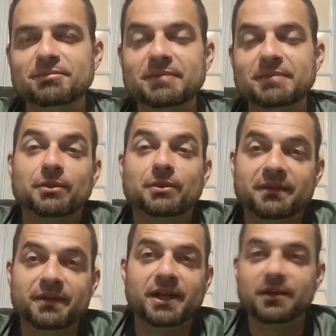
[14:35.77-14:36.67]
That's what
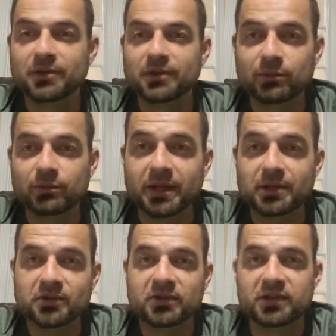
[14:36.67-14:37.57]
I've got. So that's what I
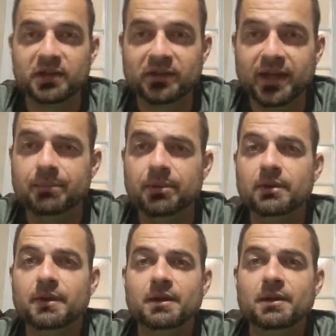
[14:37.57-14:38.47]
used as an example.
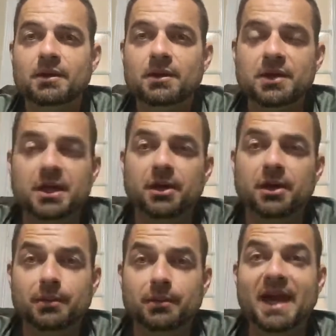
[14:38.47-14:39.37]
You
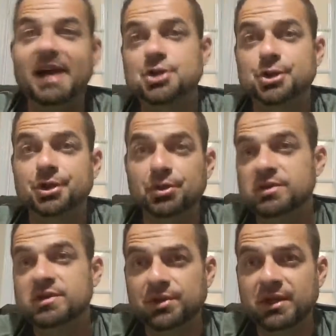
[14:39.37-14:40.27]
know, yeah, sure, you can
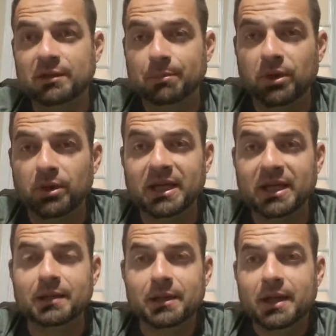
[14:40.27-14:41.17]
still get to point
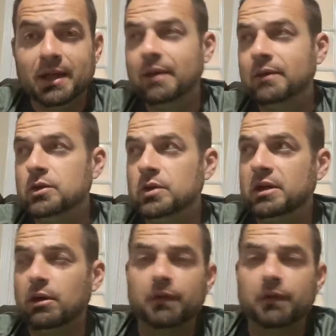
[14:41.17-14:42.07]
A. You can
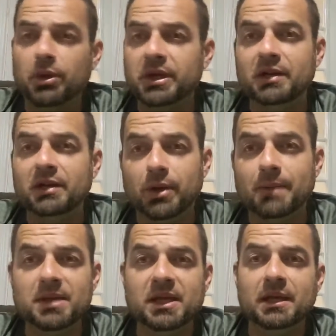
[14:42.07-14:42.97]
go from point A to point
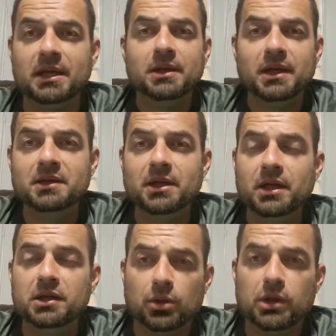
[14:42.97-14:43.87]
B in
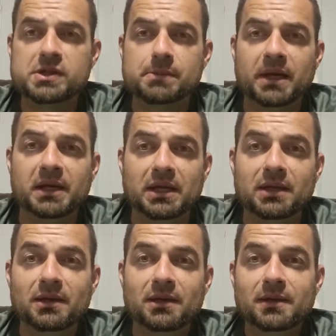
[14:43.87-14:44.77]
the horse and buggy,
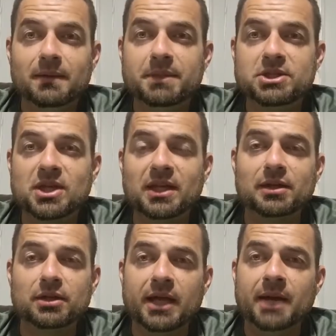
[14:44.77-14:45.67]
but you get
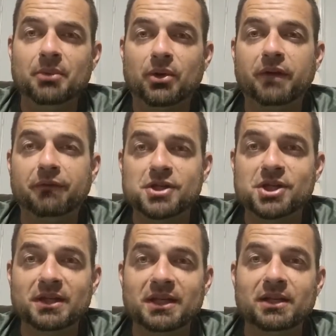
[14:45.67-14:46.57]
there a lot more
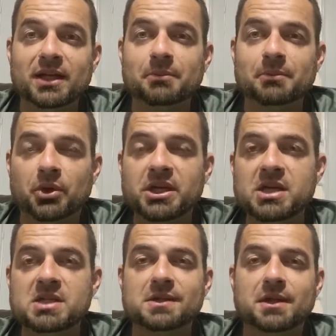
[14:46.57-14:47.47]
efficiently and a lot more
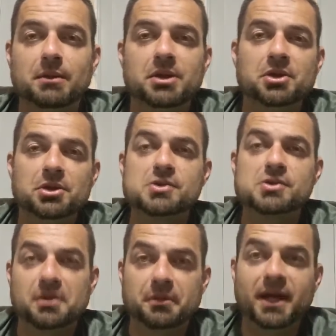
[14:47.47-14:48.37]
easily when you're
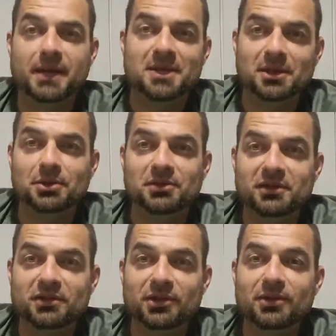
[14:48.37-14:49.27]
using the Ram Eco
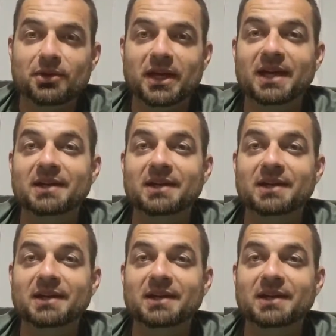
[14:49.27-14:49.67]
Diesel, okay?